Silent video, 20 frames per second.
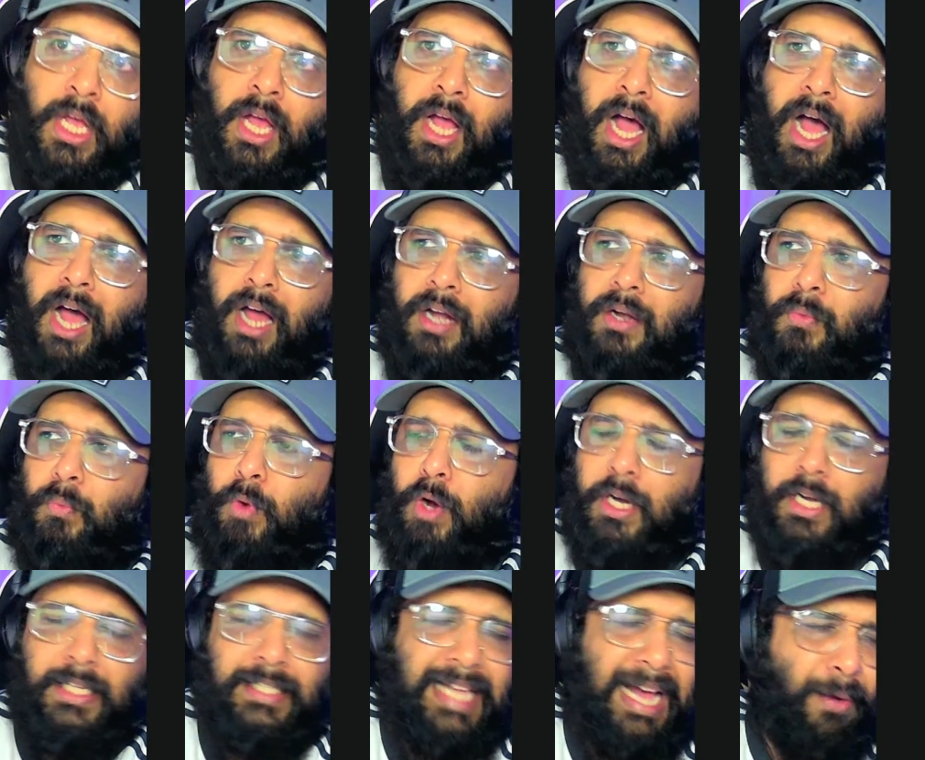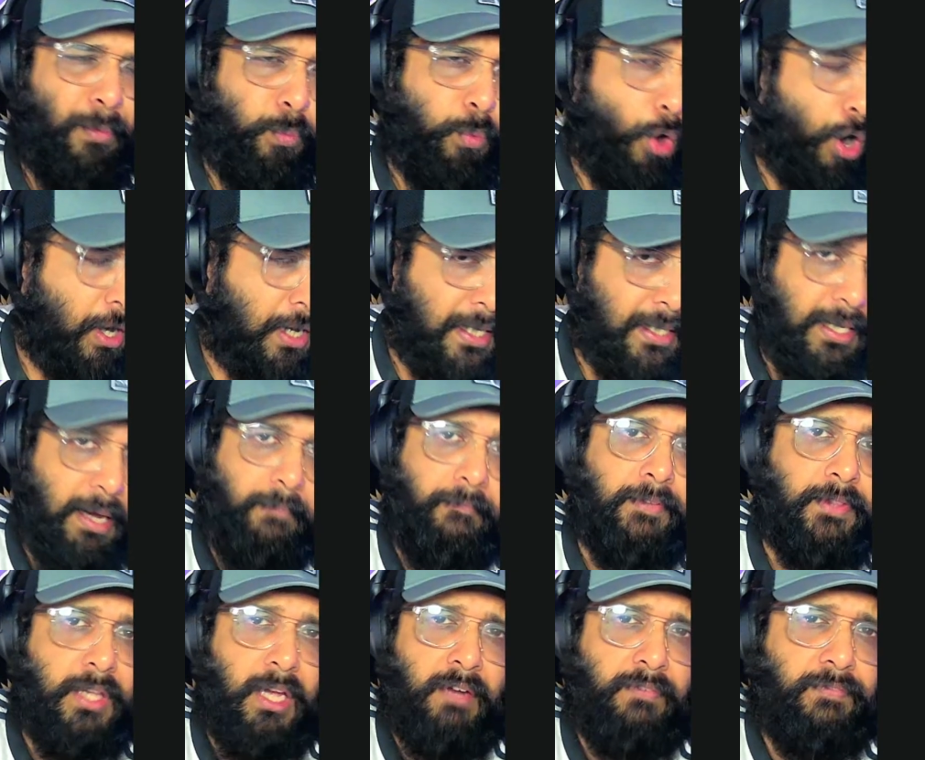What is up
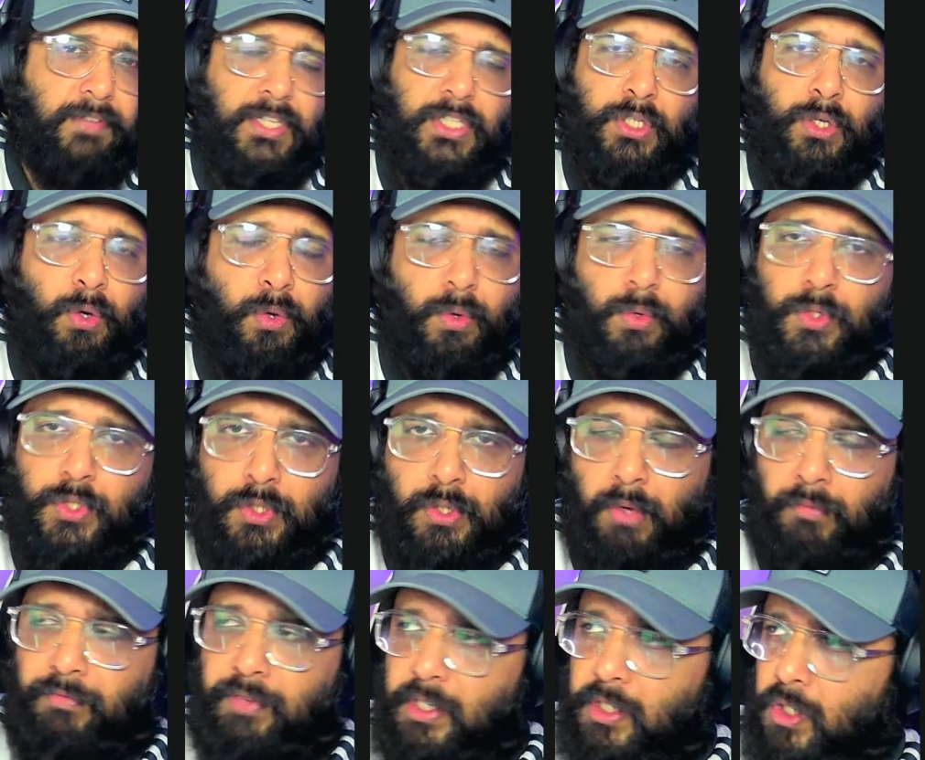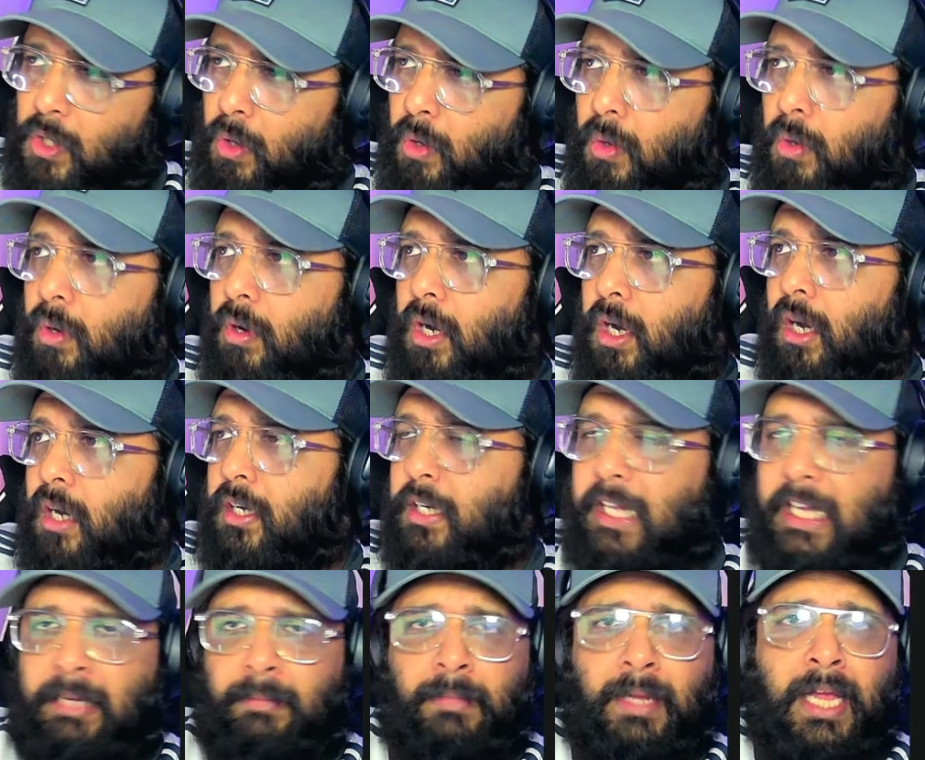with our physio
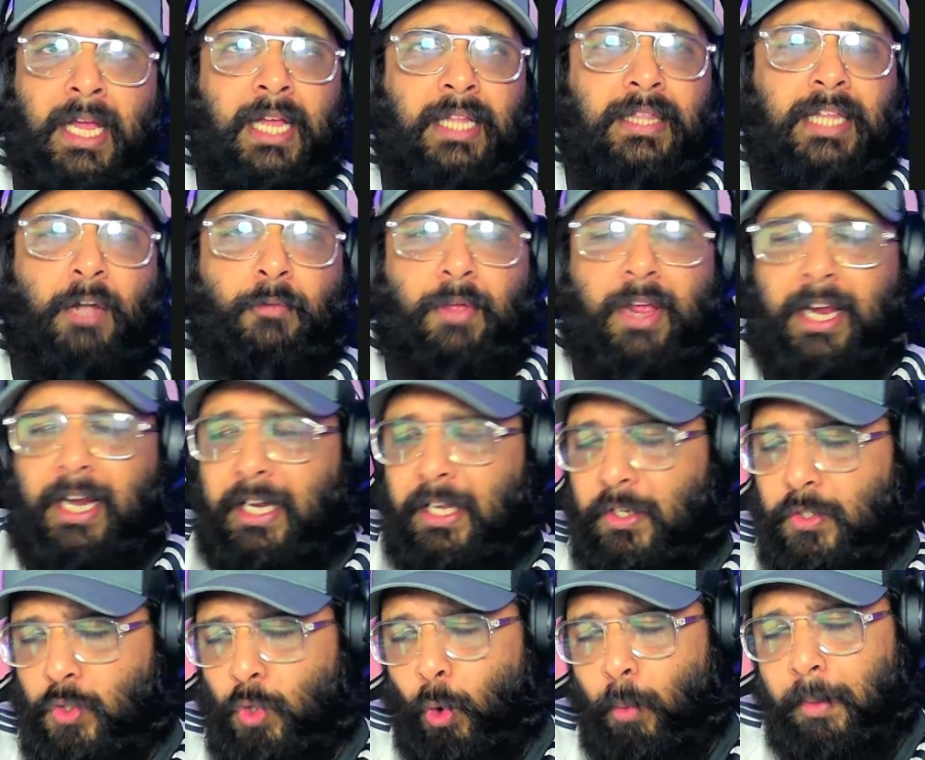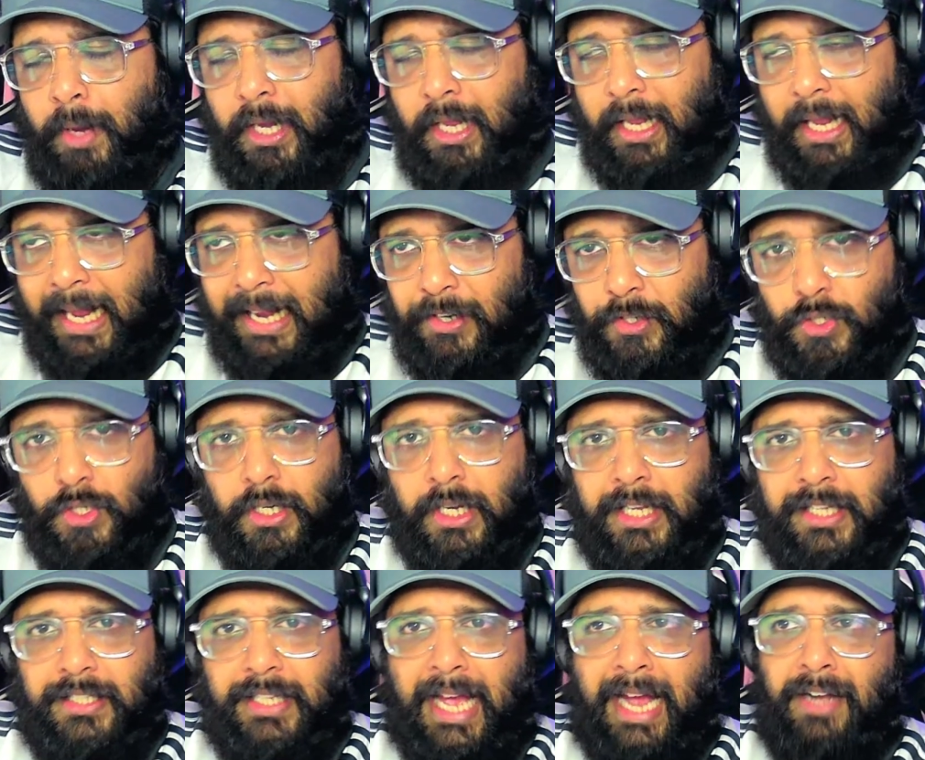team, that we are getting so many
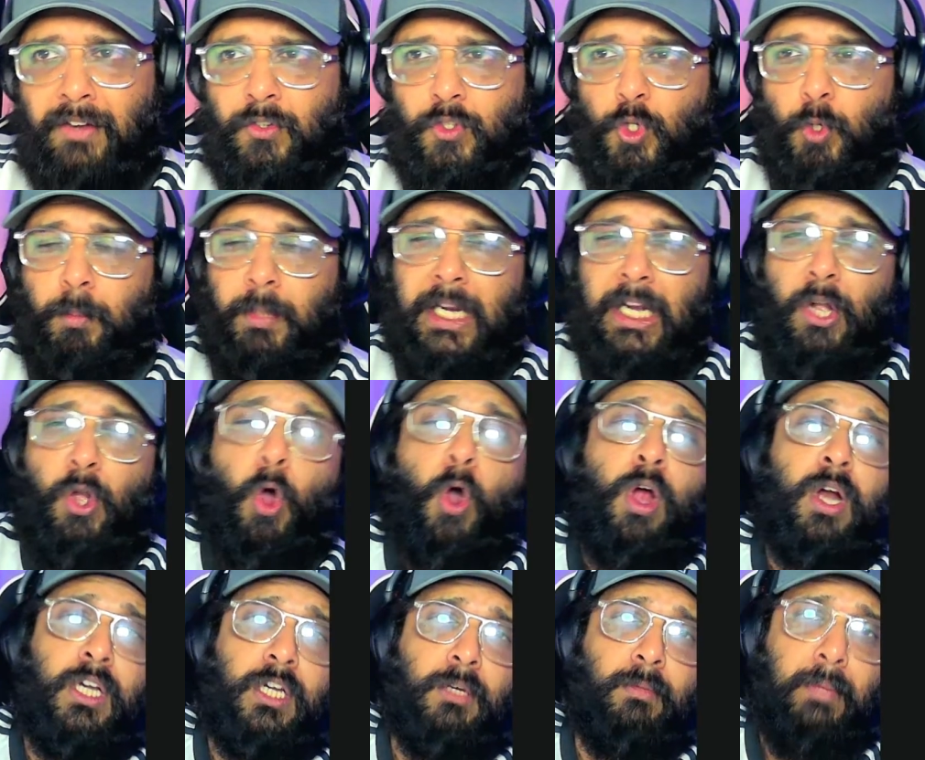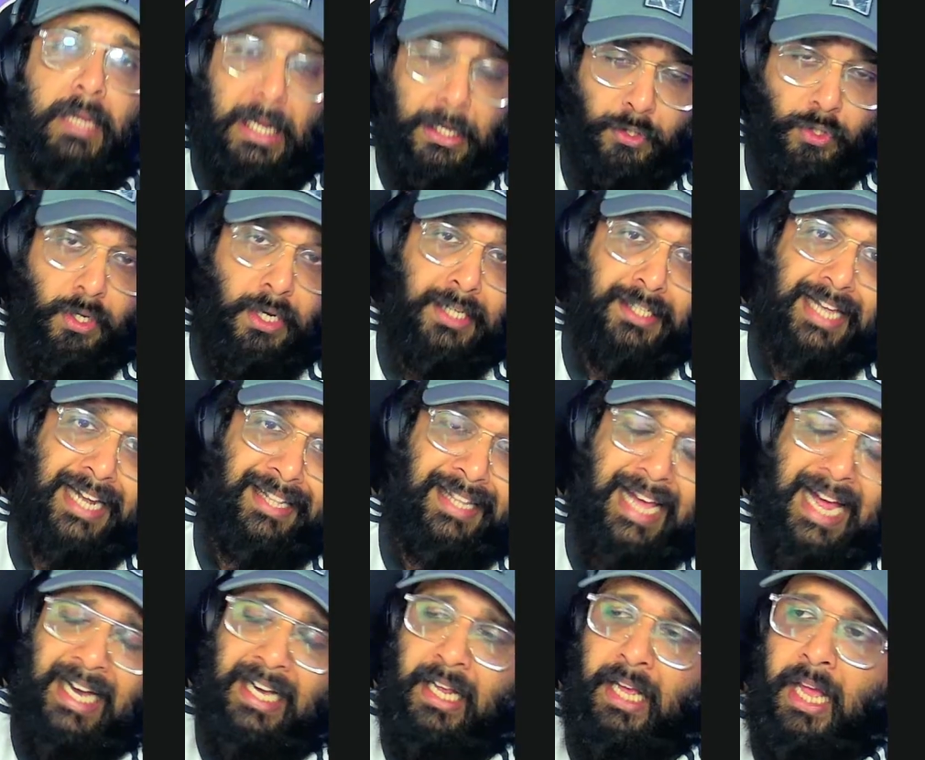injuries and so many long-term injuries at
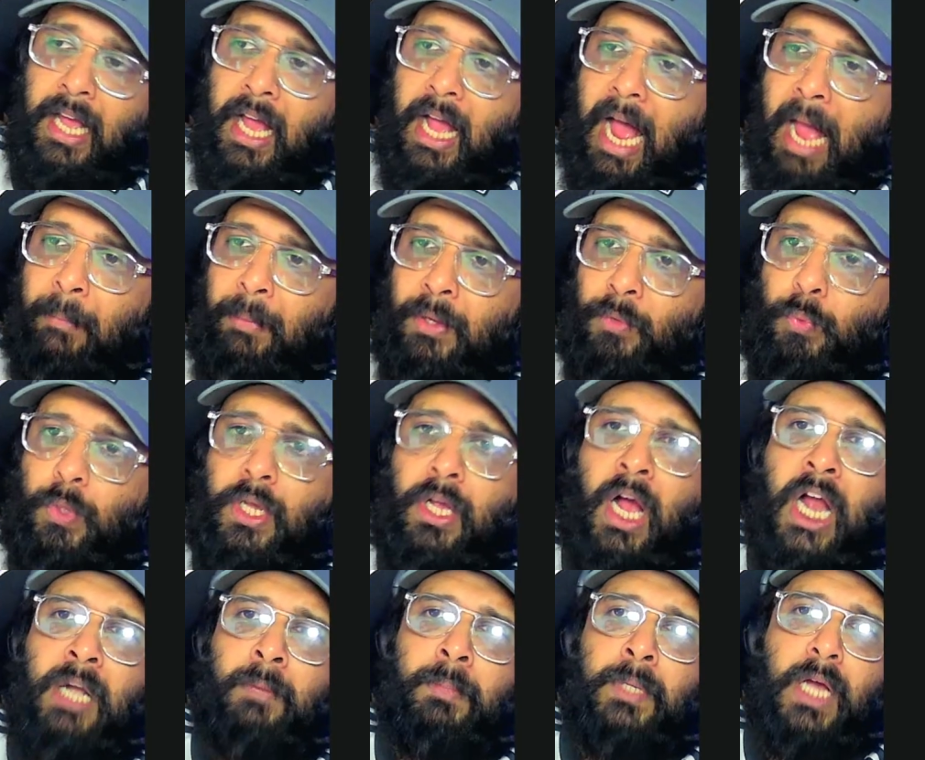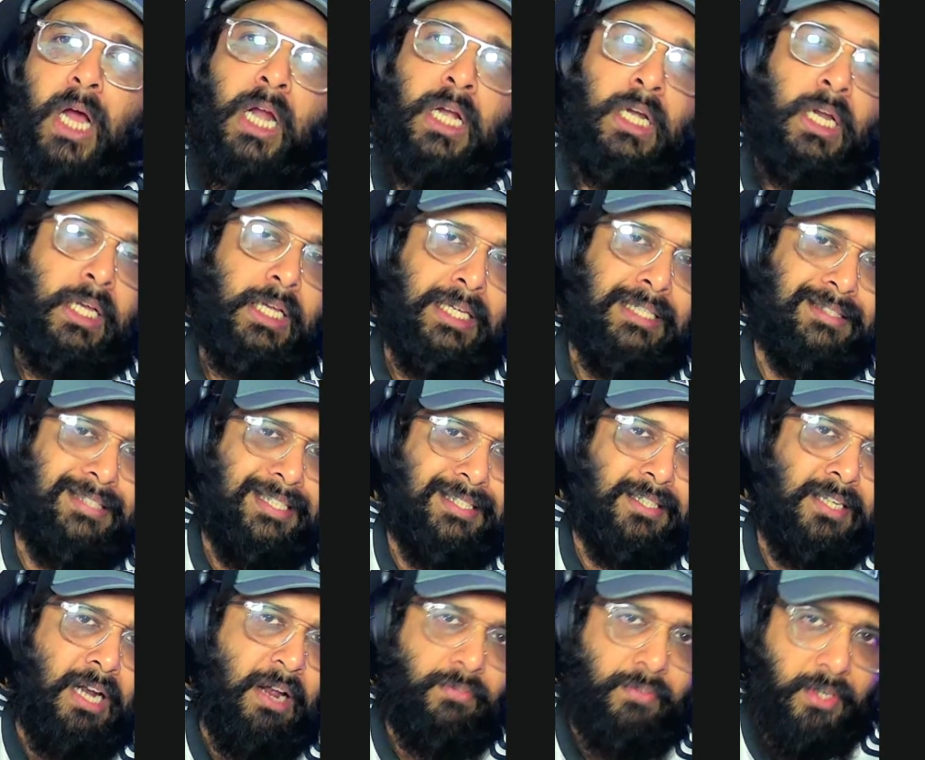that. I mean, we can't be unlucky
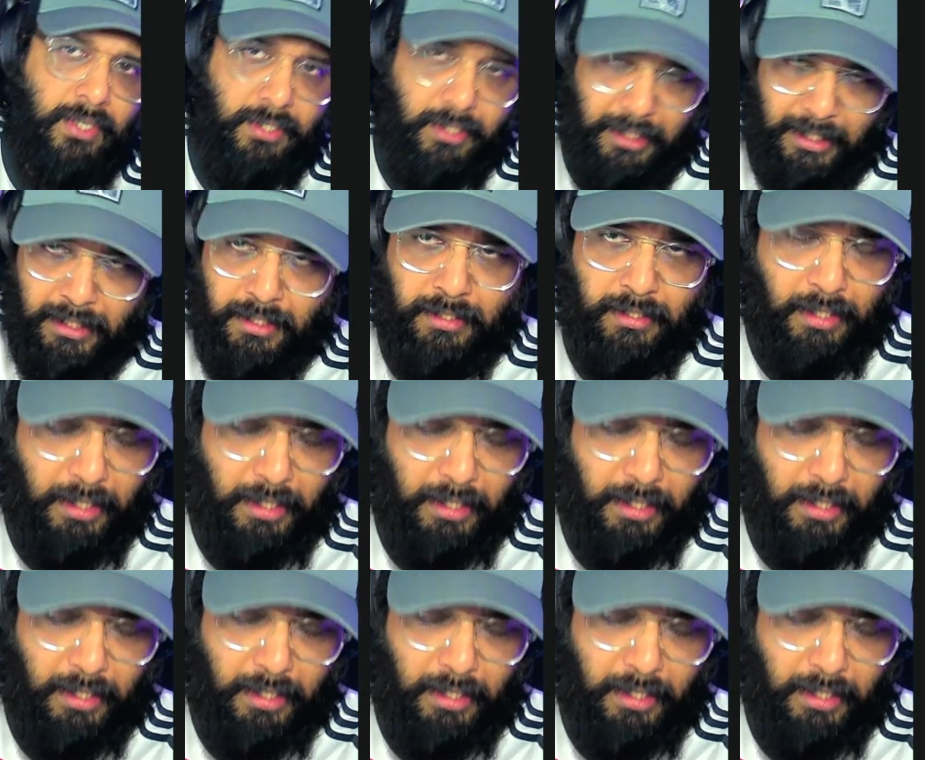season after season.